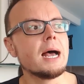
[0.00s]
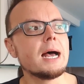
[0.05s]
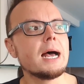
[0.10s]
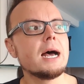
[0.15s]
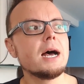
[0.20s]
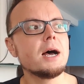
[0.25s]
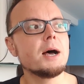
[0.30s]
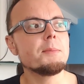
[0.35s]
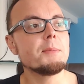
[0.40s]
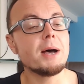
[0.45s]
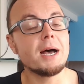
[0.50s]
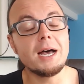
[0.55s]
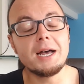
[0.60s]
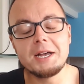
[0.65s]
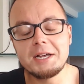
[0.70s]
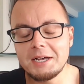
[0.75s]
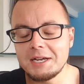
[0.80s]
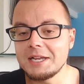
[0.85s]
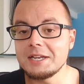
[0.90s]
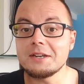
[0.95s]
And
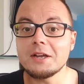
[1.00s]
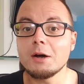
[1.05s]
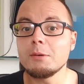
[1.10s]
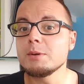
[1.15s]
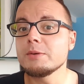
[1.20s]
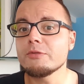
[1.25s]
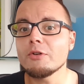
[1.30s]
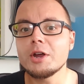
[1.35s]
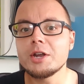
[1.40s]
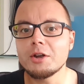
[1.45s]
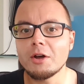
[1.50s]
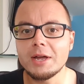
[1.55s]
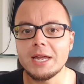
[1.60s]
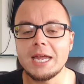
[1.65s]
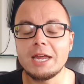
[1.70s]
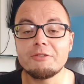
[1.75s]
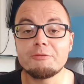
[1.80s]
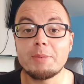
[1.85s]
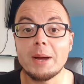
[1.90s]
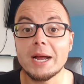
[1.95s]
I was very
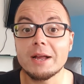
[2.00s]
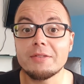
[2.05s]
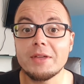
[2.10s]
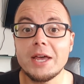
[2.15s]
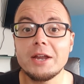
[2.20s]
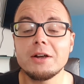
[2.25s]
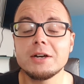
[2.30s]
naive back then.